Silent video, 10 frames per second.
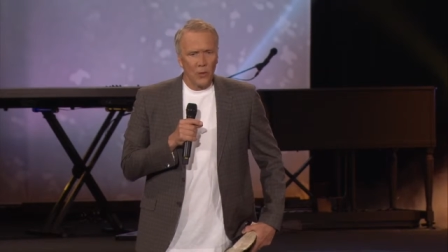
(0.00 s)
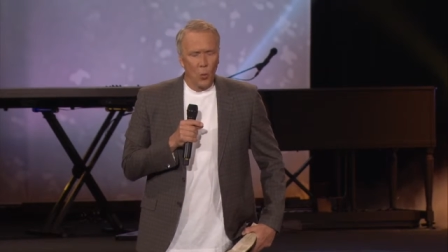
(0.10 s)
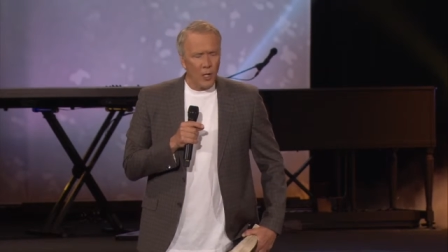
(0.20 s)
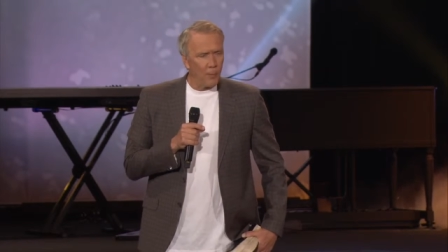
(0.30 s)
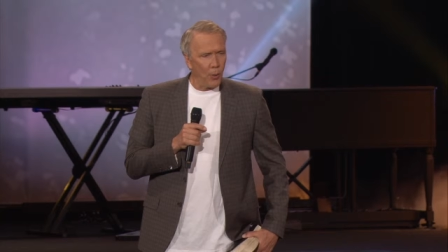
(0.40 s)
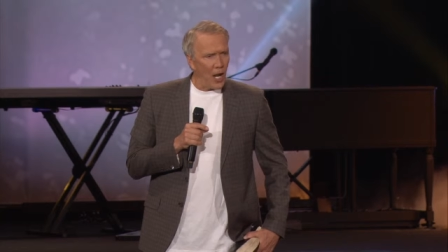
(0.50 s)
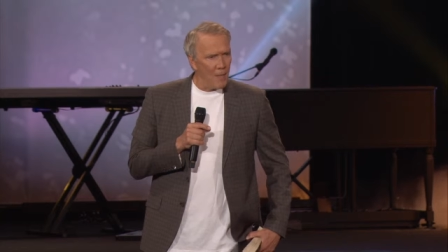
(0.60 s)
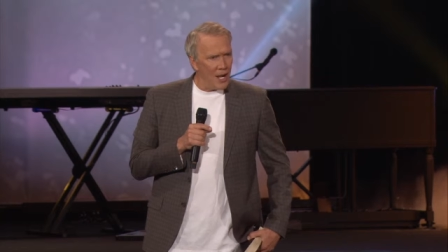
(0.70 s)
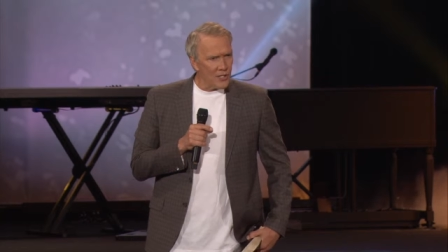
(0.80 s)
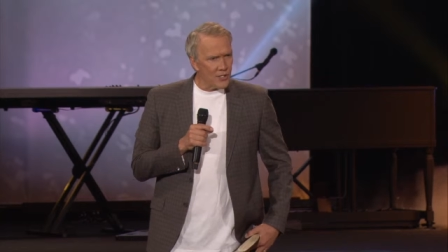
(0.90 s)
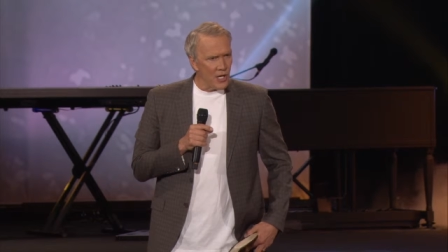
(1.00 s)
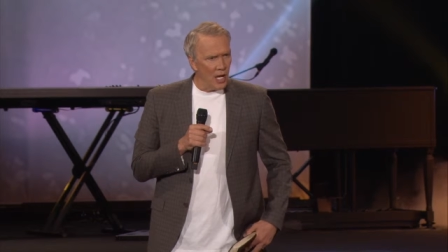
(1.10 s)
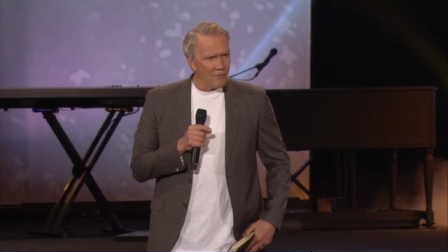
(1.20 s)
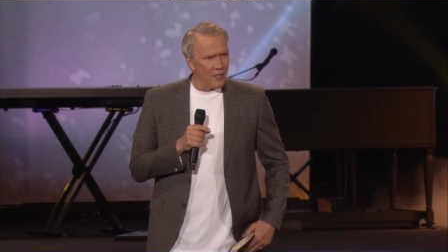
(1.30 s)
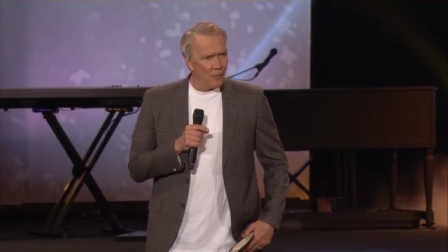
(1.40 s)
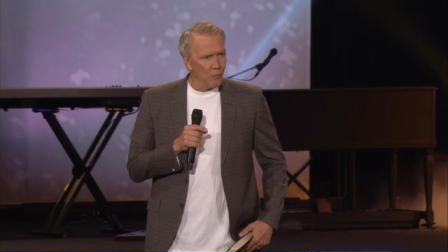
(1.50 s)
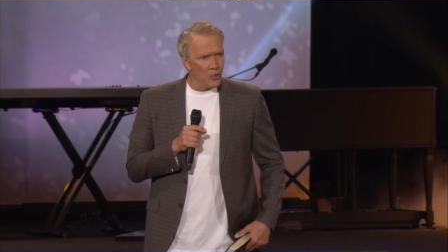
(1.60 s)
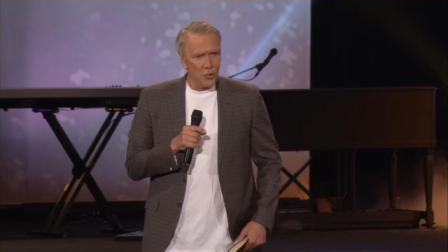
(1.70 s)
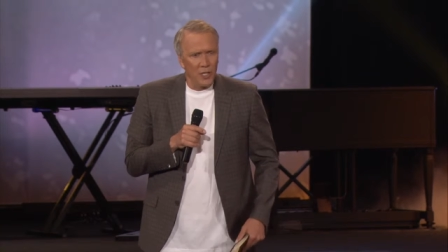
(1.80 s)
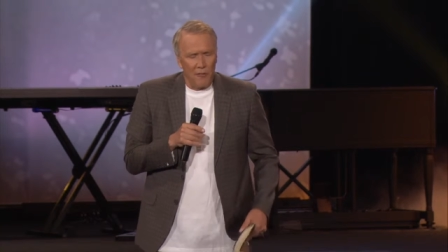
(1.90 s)
we're going to pray about stuff that we
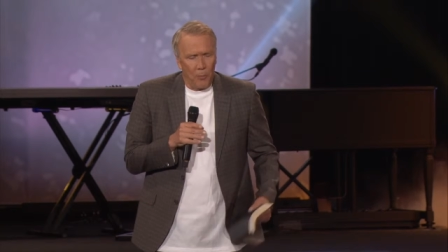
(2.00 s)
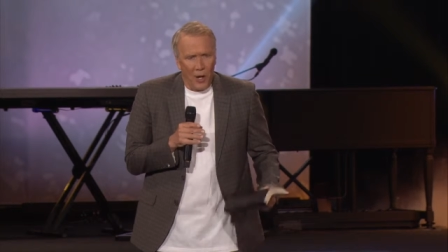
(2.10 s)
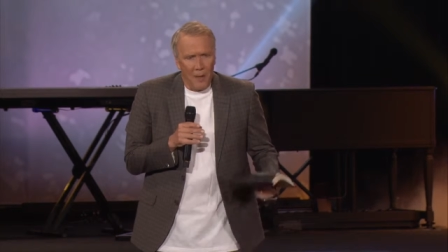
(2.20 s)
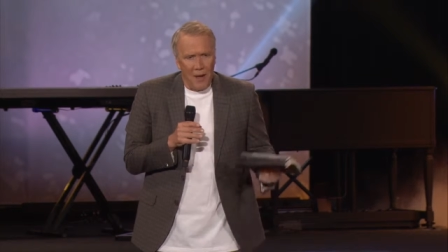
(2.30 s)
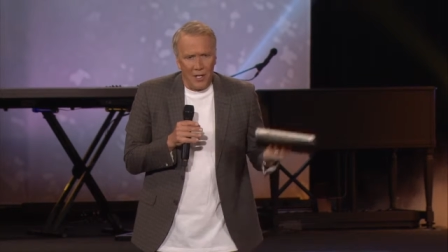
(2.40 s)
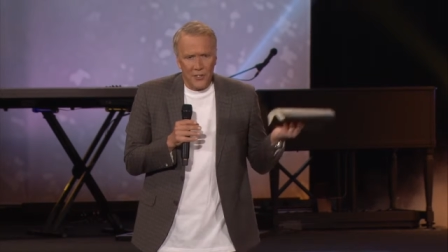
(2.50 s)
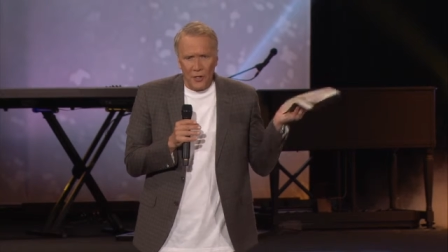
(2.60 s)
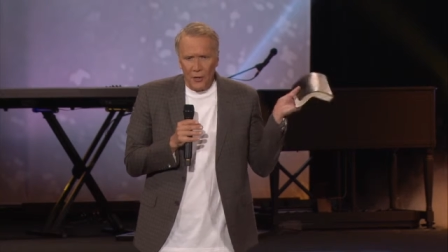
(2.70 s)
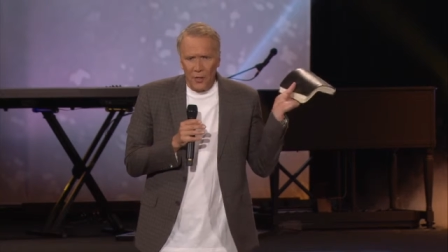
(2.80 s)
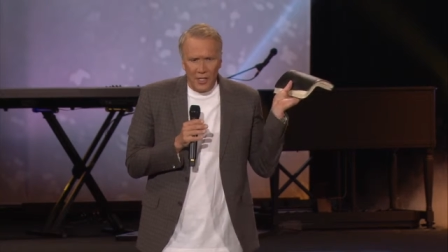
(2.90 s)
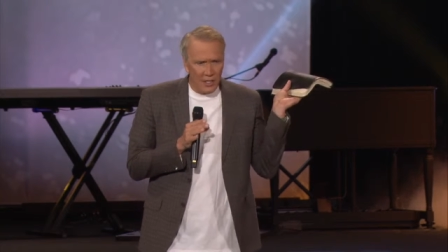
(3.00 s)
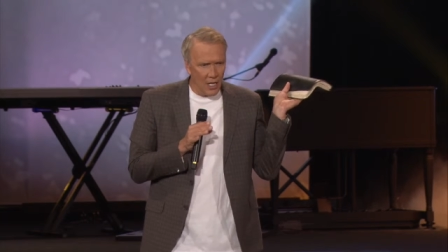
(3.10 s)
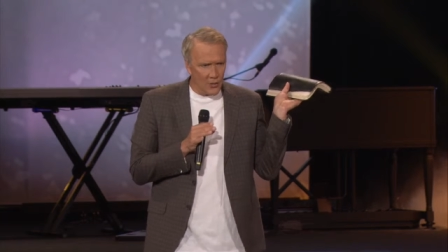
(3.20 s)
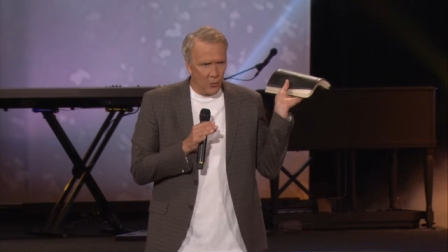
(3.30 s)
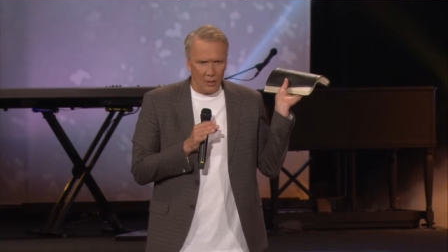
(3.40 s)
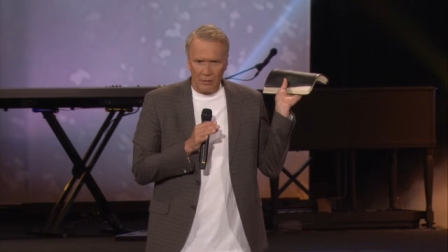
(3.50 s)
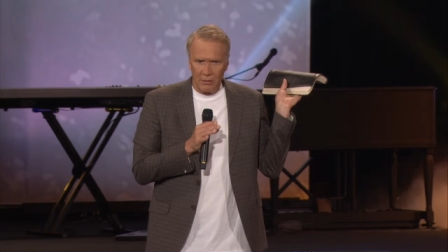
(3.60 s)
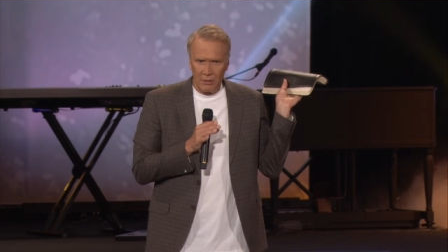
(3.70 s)
shouldn't even pray about. It's already written in God's Word.